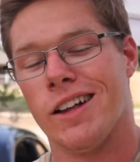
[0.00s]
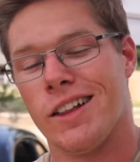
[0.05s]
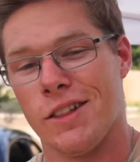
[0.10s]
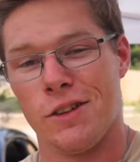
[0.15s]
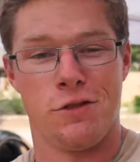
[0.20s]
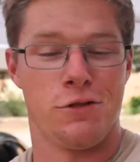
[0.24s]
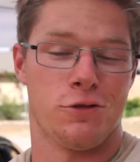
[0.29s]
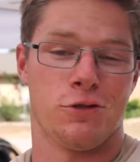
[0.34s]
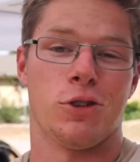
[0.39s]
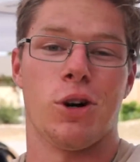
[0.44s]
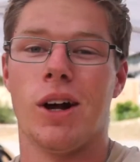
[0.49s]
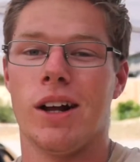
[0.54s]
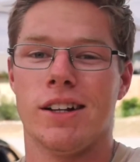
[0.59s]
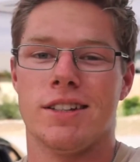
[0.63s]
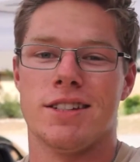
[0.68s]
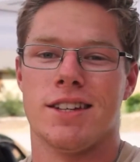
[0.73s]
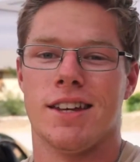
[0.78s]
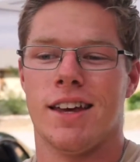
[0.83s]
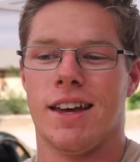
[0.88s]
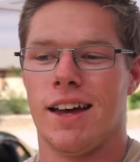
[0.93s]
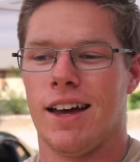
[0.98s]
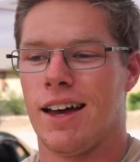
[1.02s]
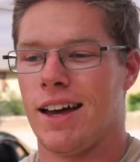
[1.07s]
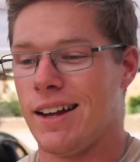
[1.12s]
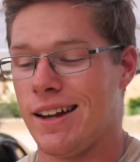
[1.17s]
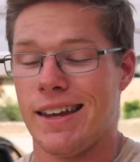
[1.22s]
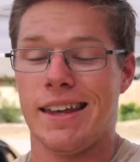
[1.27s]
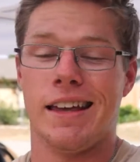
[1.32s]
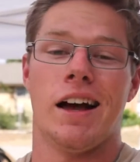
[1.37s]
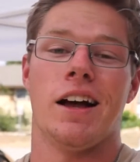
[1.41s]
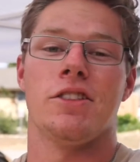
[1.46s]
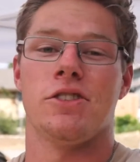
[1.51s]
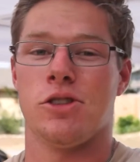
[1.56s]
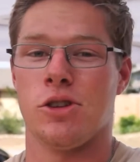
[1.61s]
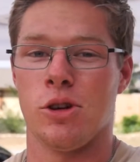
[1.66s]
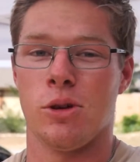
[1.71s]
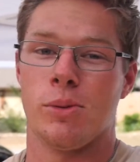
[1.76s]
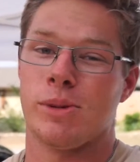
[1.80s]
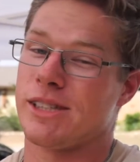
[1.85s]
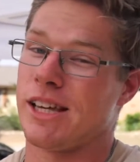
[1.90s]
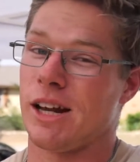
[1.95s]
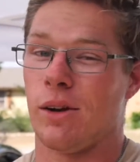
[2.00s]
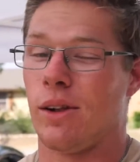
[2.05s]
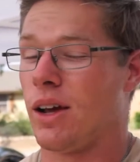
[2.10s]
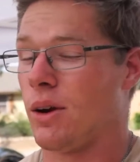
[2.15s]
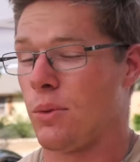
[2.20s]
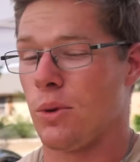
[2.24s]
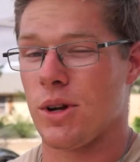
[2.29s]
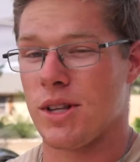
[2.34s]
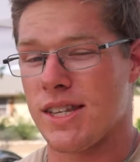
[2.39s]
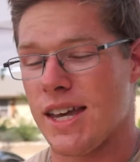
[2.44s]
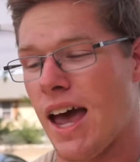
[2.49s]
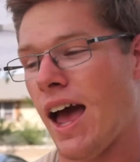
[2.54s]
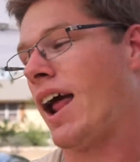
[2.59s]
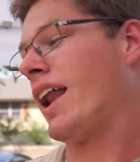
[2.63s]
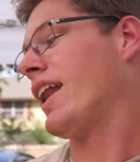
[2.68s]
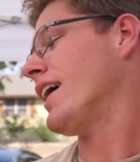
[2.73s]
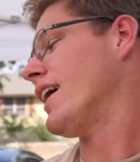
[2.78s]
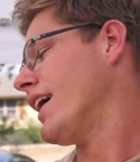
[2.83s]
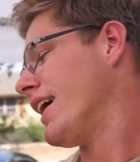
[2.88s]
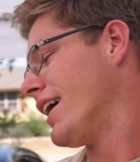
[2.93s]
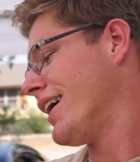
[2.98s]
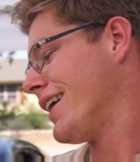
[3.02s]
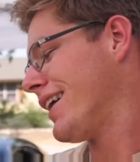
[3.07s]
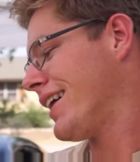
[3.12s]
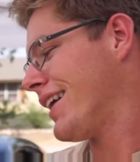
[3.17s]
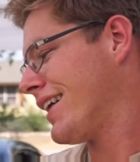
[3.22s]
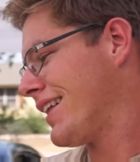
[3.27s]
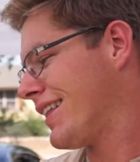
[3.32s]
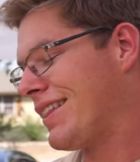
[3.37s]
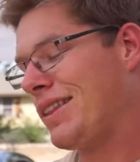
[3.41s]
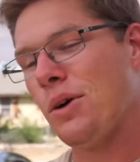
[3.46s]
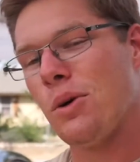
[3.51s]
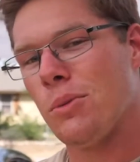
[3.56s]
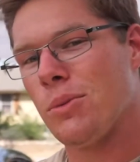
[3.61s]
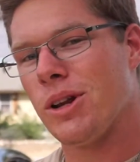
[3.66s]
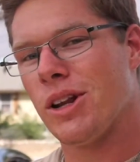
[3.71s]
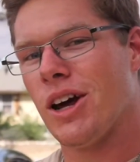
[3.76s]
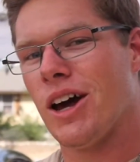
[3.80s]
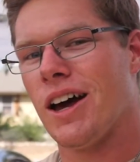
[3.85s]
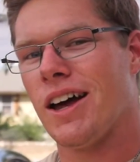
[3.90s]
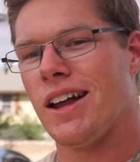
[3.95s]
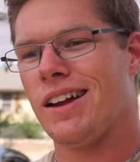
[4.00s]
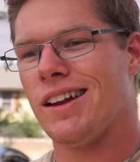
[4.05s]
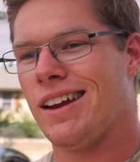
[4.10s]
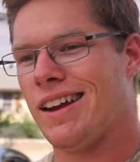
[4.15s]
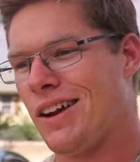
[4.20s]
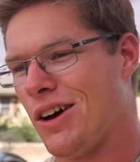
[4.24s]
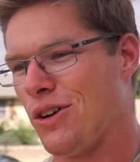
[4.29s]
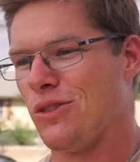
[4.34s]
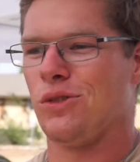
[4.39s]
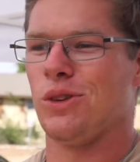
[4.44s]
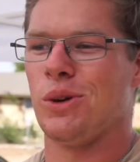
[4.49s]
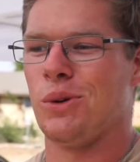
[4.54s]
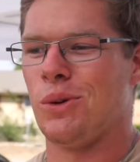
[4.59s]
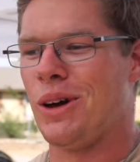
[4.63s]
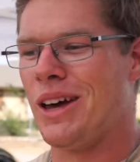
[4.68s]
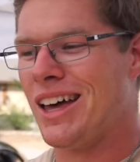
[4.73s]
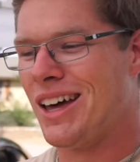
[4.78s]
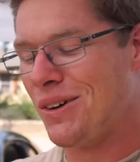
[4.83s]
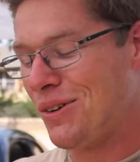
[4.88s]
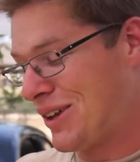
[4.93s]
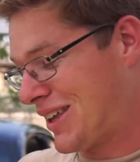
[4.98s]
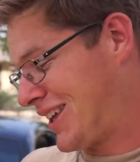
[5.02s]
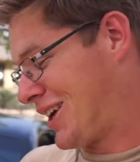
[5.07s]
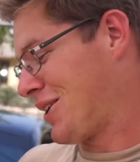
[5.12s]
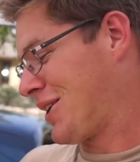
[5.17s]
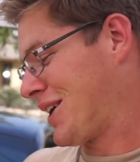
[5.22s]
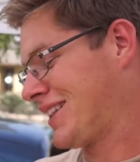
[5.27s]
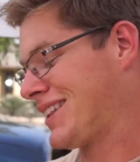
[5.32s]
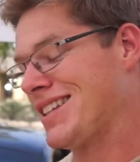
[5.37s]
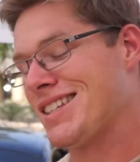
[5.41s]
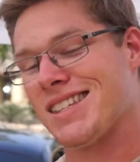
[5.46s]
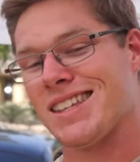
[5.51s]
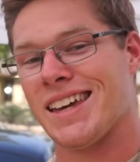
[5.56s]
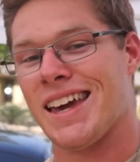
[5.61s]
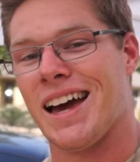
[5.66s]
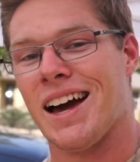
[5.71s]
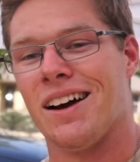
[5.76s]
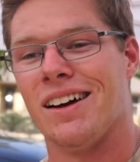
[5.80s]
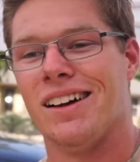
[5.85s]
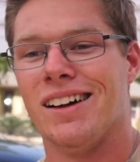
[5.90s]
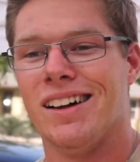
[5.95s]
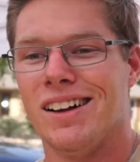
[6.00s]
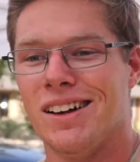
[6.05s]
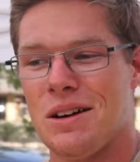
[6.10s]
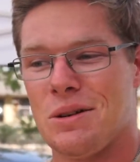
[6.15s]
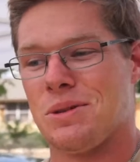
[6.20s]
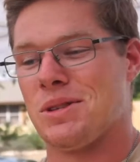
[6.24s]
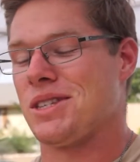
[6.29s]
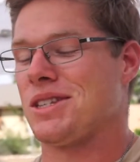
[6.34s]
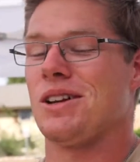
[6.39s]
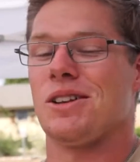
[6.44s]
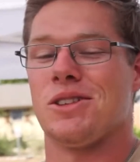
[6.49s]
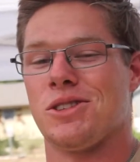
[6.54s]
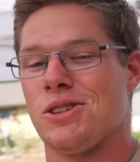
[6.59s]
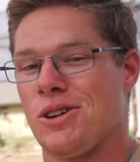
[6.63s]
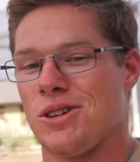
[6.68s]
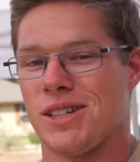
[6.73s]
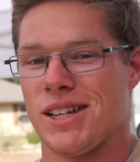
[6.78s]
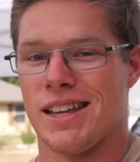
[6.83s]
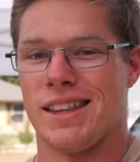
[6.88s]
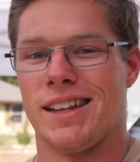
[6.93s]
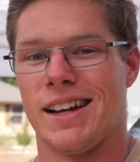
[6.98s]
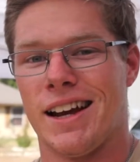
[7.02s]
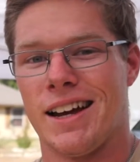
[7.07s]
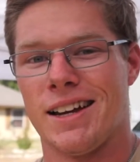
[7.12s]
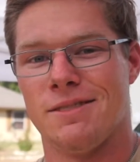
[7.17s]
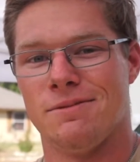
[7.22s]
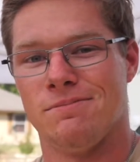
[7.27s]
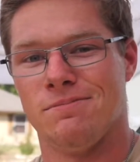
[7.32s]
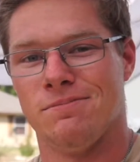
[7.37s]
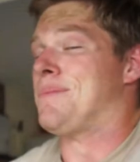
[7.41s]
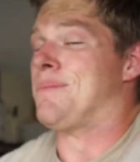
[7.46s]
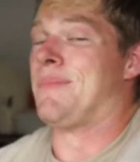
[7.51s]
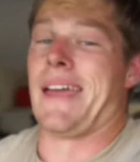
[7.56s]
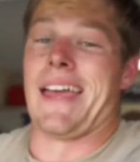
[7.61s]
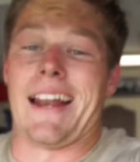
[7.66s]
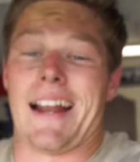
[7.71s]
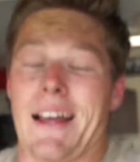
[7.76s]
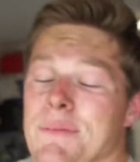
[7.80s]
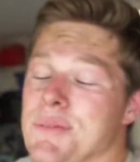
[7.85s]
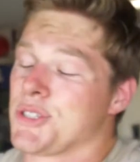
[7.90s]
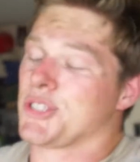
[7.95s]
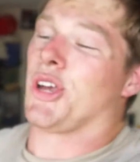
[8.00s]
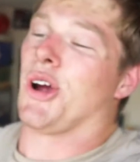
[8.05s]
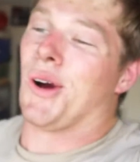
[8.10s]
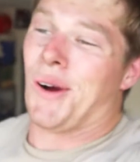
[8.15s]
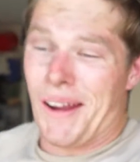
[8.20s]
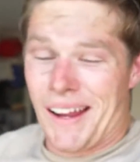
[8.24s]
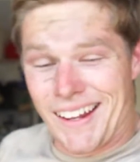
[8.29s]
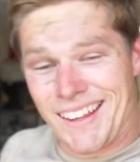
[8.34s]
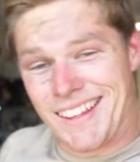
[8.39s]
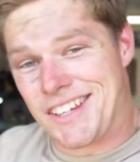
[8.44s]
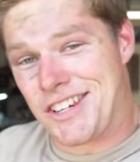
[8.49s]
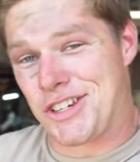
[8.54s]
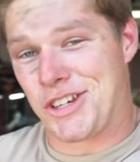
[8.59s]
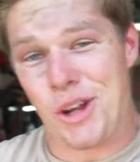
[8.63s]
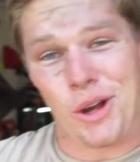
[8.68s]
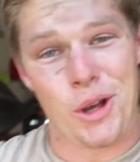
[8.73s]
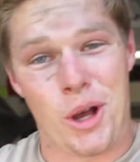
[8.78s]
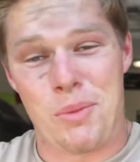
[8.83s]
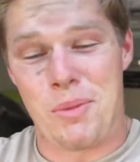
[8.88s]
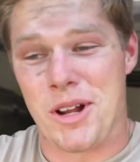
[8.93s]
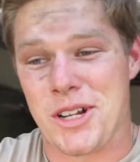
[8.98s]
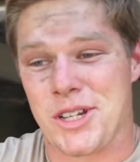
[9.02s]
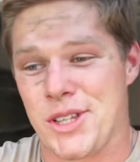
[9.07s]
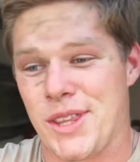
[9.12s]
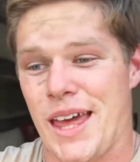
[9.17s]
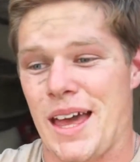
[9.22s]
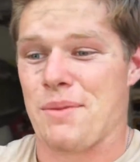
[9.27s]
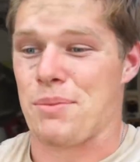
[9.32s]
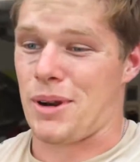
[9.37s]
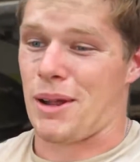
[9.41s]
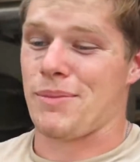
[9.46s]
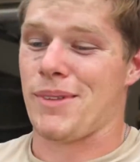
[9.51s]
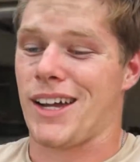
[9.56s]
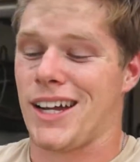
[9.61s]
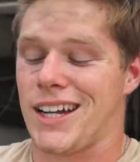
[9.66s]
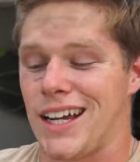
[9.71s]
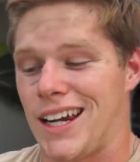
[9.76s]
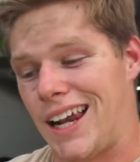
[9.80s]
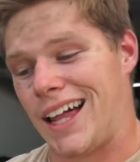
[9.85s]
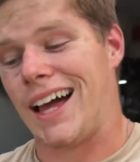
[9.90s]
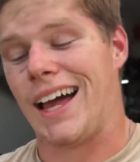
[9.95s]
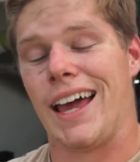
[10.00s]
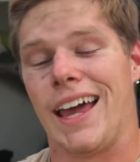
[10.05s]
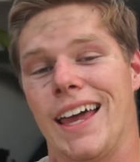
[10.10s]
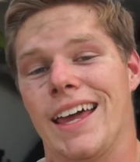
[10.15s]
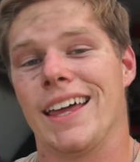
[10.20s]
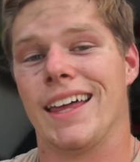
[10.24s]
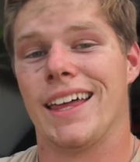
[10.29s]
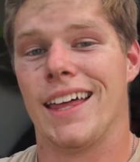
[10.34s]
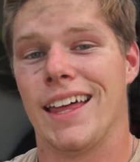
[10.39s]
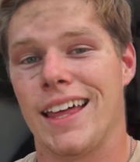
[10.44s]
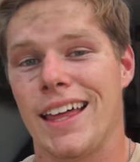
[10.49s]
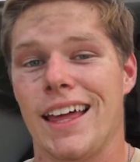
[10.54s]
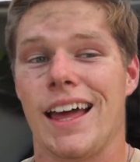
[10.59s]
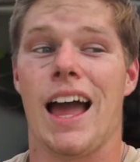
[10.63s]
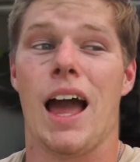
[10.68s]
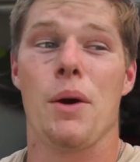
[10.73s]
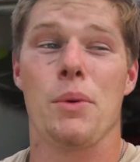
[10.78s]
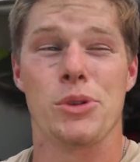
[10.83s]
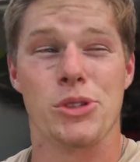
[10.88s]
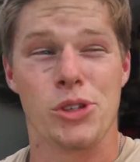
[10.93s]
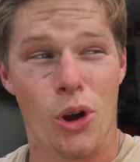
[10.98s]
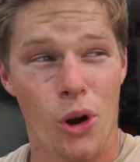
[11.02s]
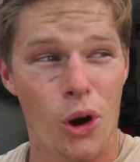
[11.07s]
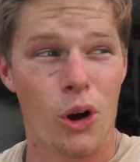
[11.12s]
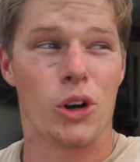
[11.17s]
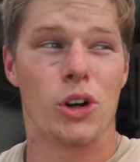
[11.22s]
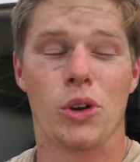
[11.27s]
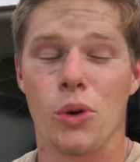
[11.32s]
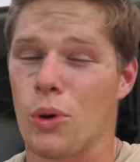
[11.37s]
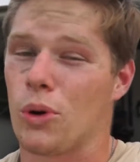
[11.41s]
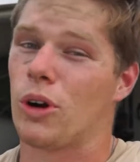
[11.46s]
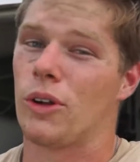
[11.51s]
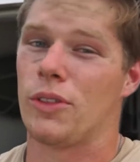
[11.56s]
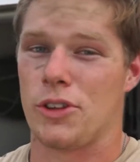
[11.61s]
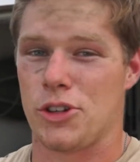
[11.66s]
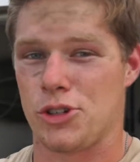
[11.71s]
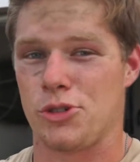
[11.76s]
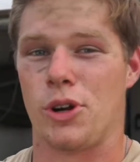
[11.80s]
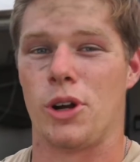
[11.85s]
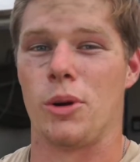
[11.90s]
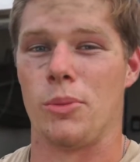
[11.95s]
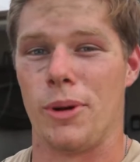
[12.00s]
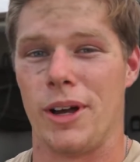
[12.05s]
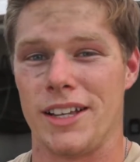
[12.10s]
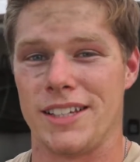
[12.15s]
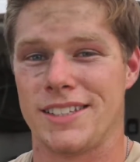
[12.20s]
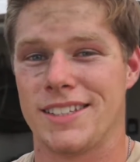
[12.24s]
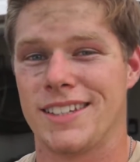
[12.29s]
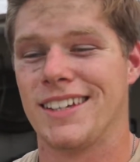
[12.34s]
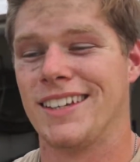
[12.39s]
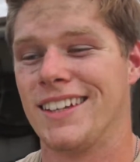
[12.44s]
the front neon tubes. I don't like where it's at. Then we'll be done, and hopefully we can go get this thing out when the sun starts at night. Man, I'm sorry I didn't show y'all much of that, but I'm not gonna lie. I was hardcore on the struggle bus.